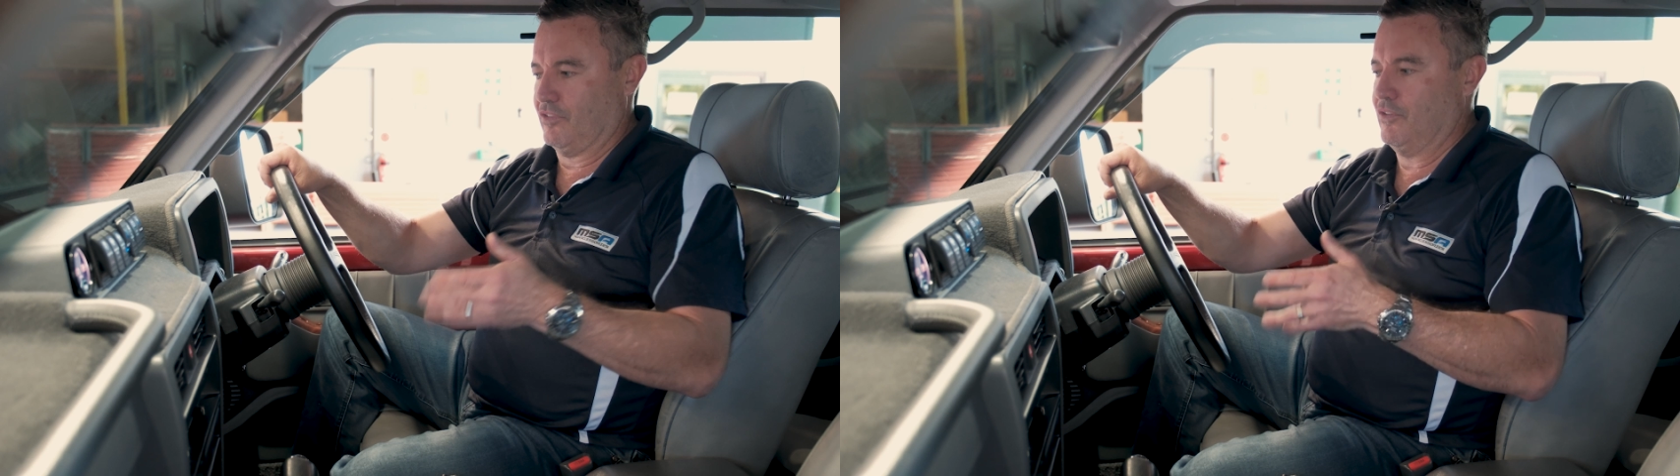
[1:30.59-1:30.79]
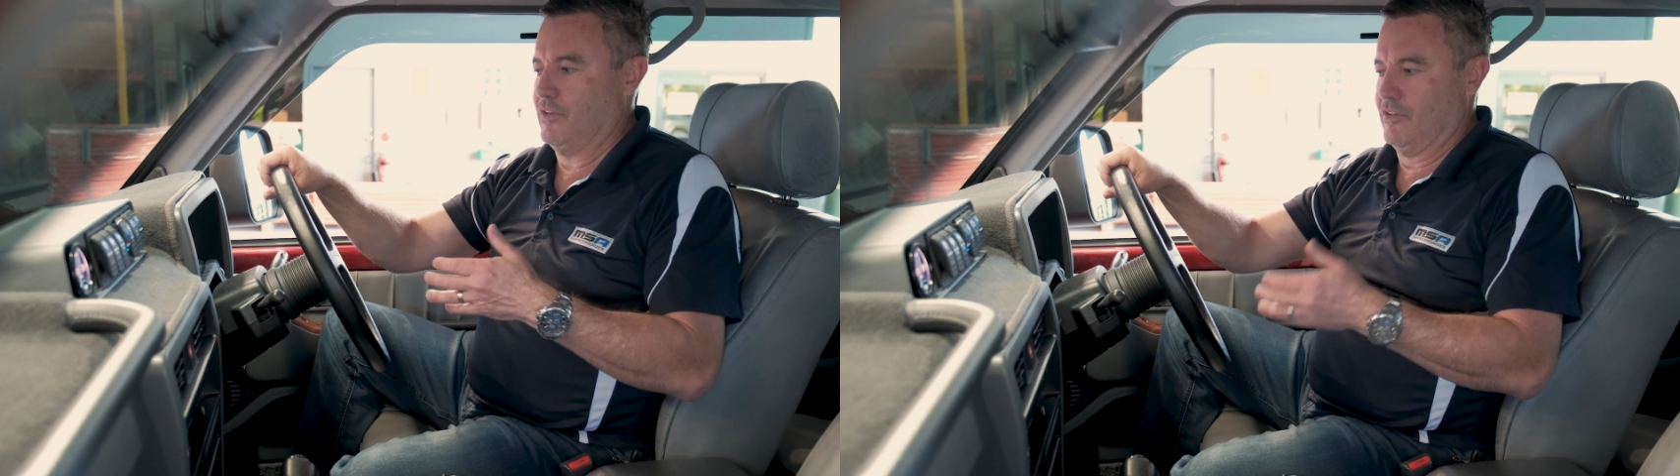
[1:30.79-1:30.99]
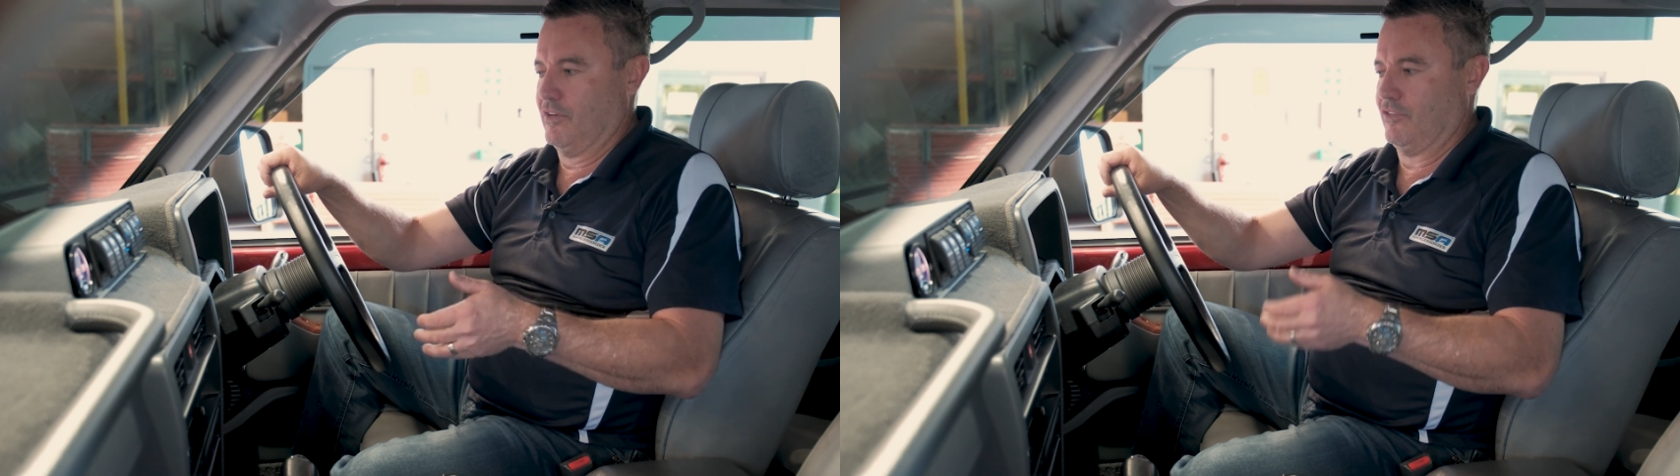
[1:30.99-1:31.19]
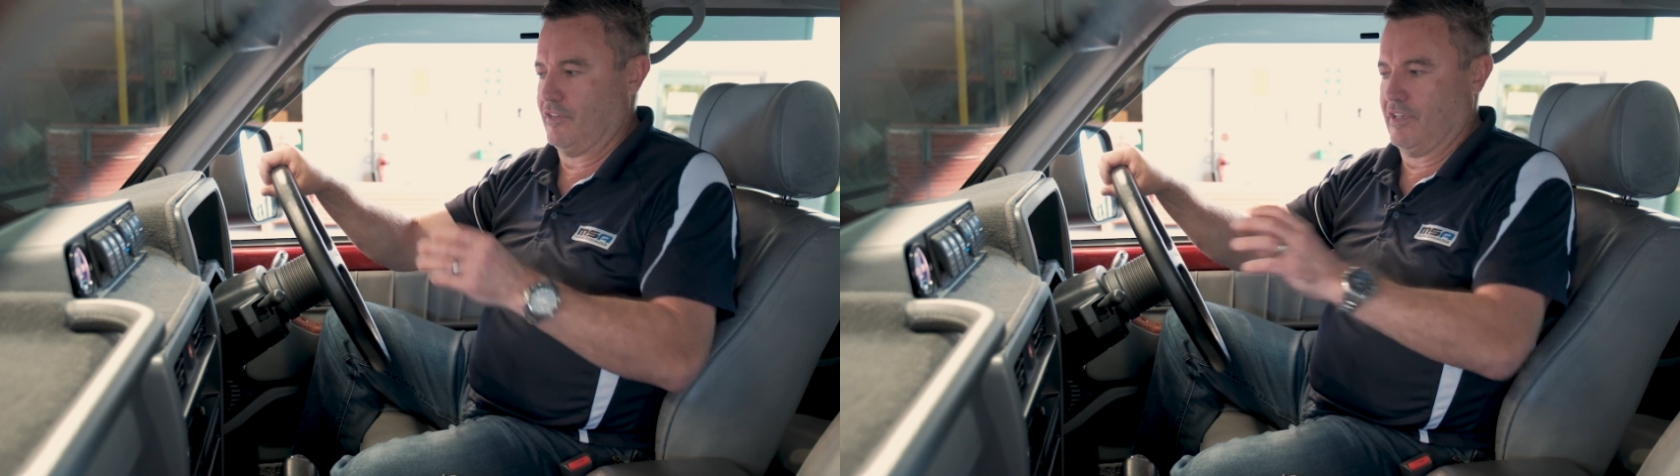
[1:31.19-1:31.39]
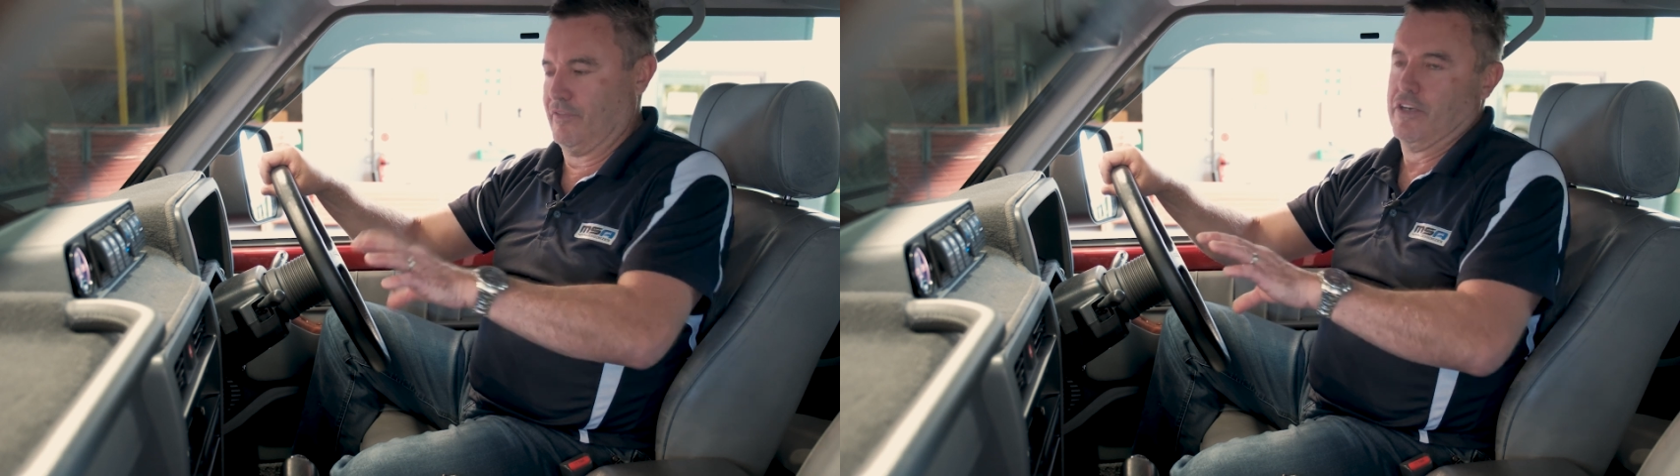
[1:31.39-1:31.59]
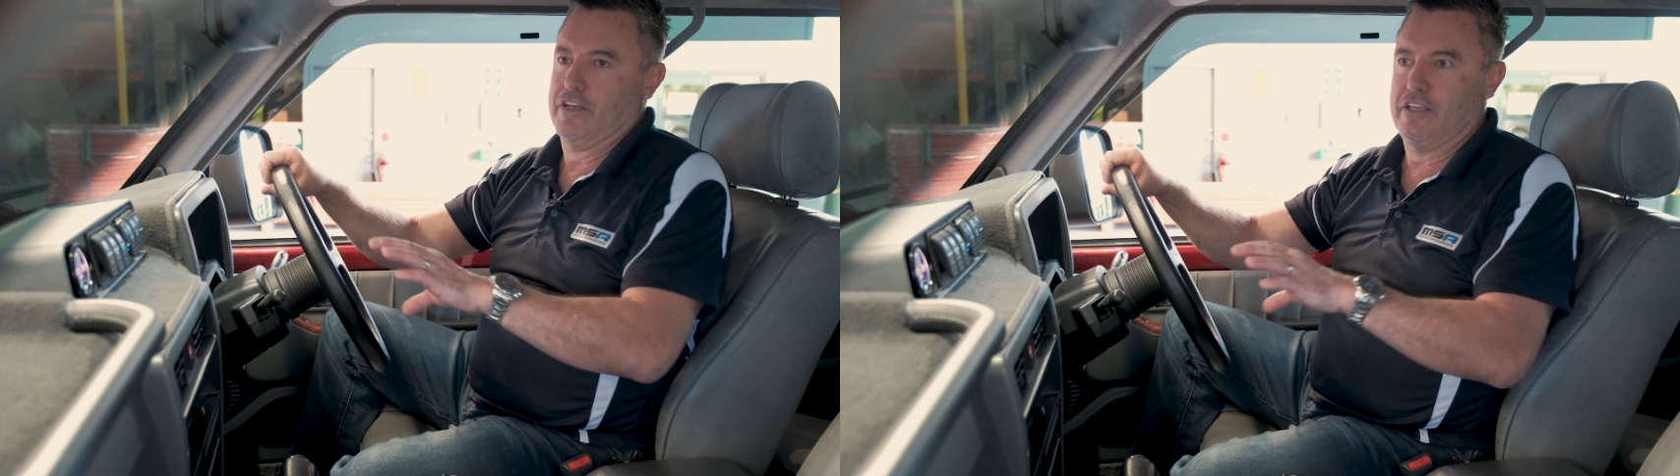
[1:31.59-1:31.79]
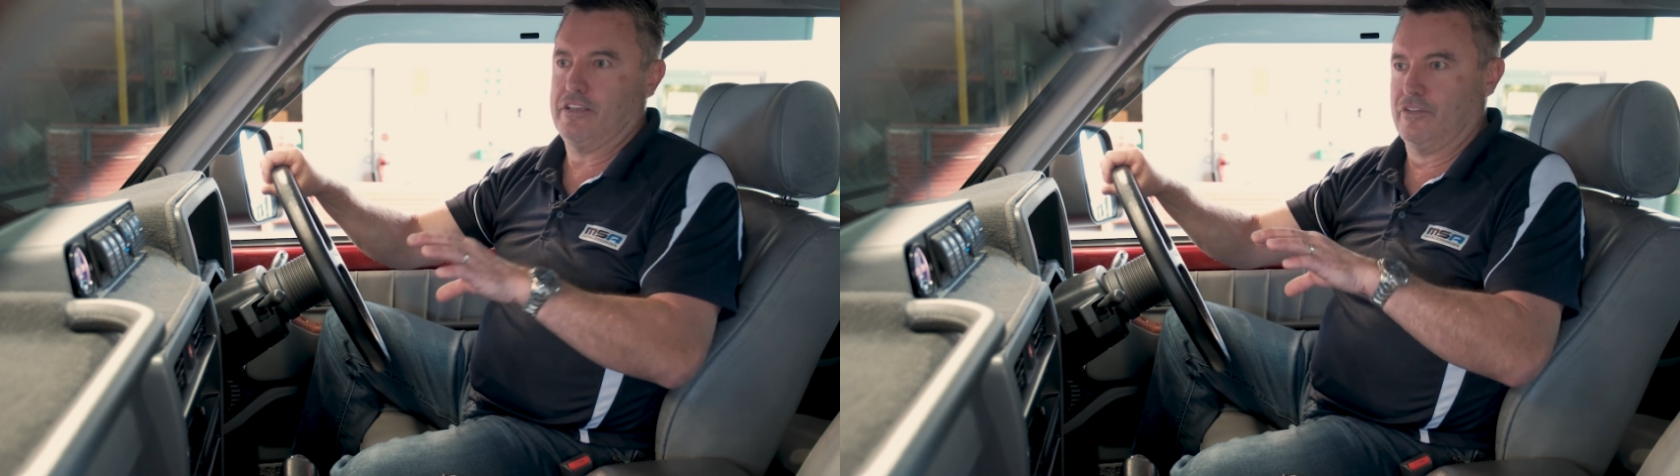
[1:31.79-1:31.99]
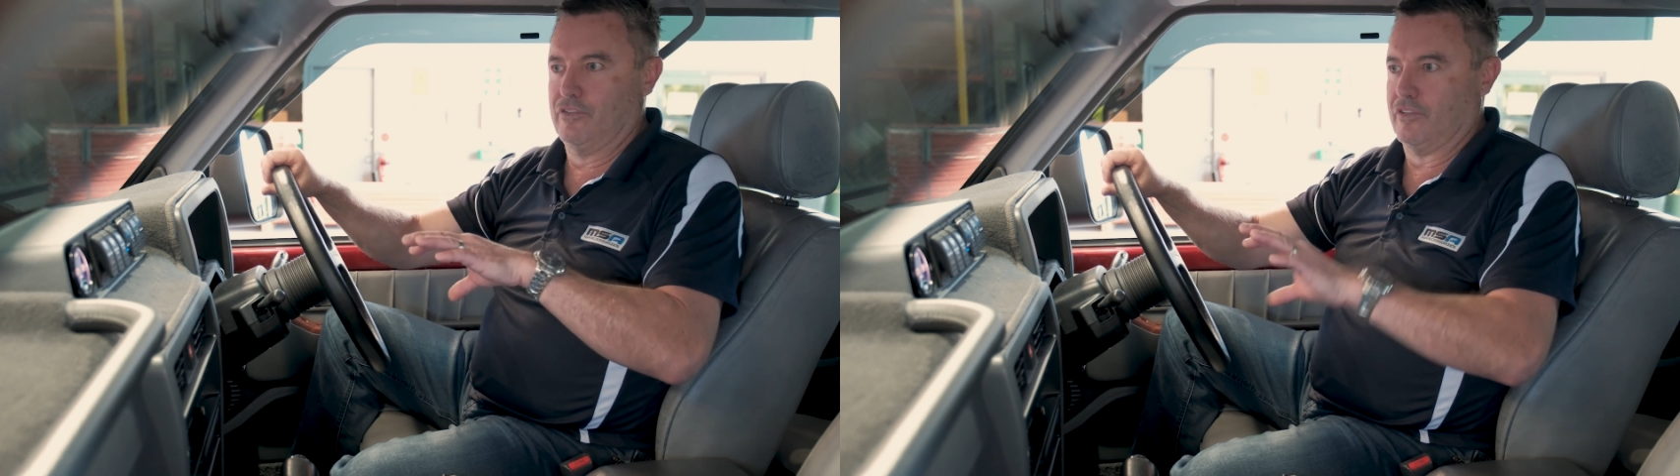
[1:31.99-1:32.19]
It's sort of nice to have it
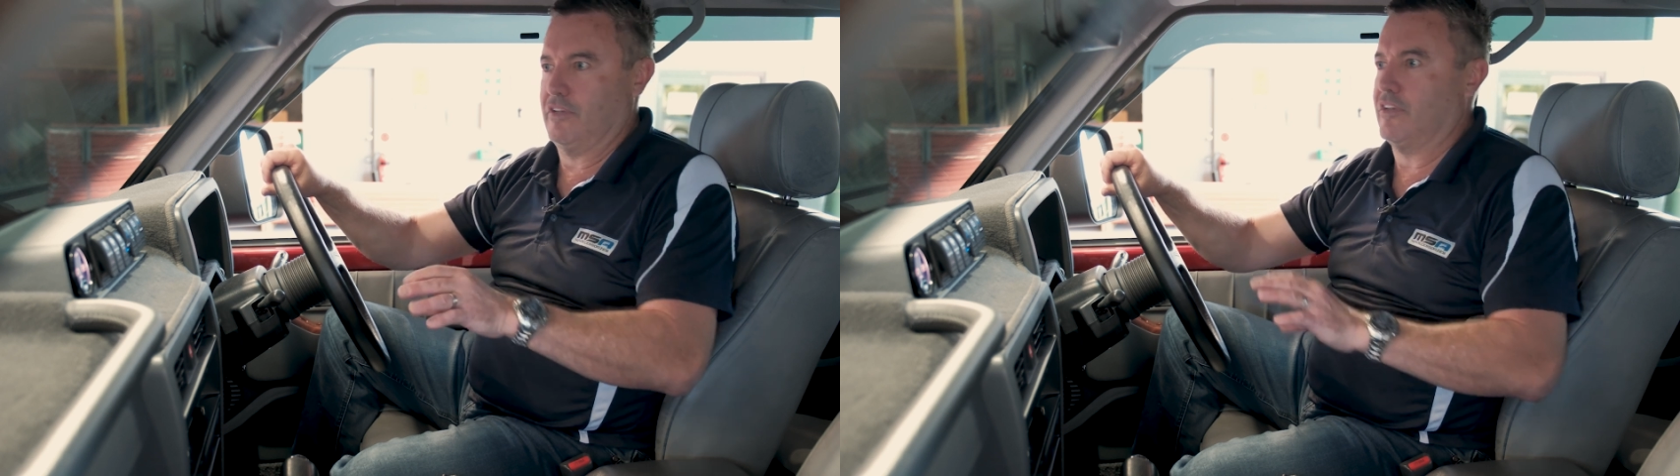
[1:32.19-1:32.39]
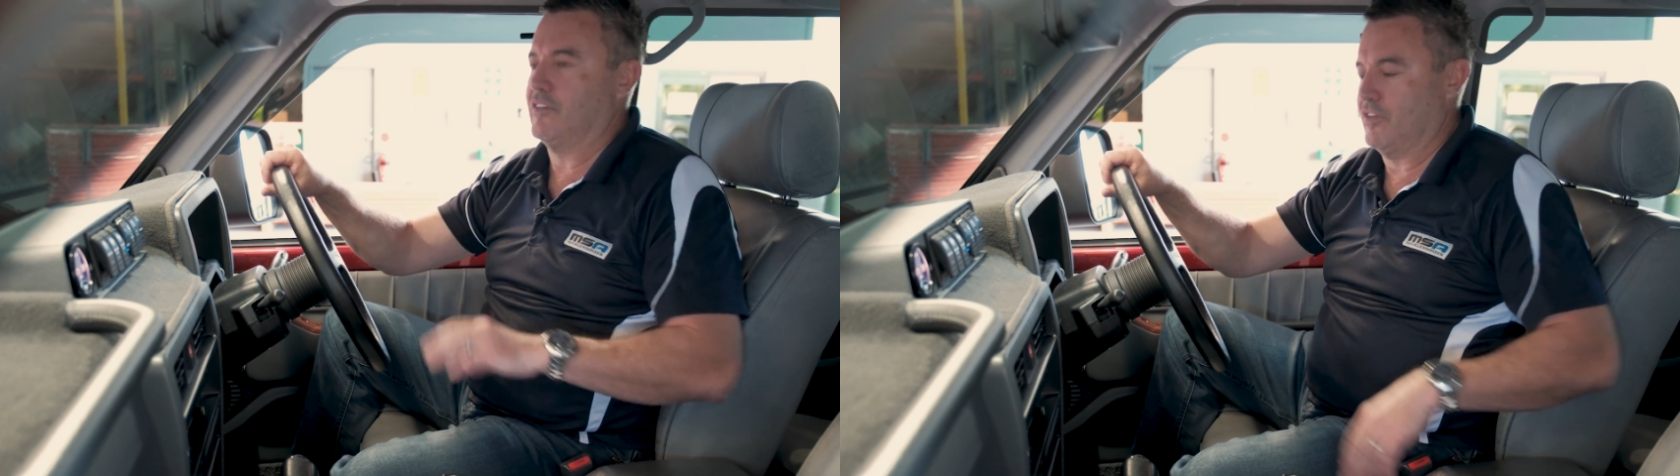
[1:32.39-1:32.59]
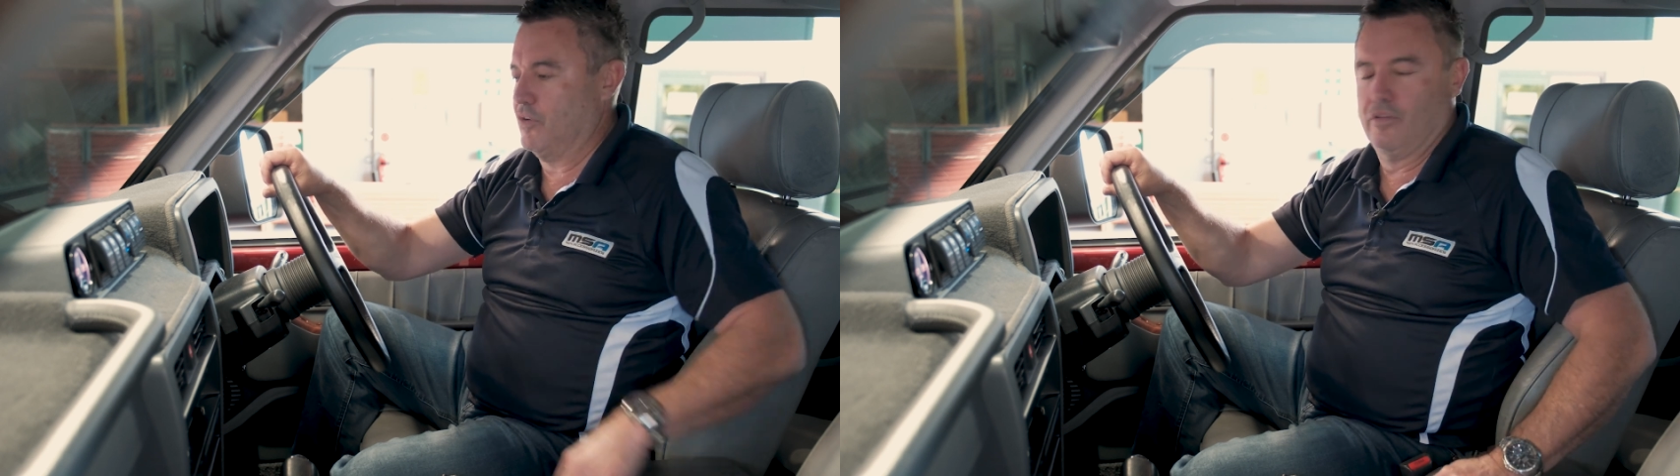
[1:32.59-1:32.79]
near you so you can tell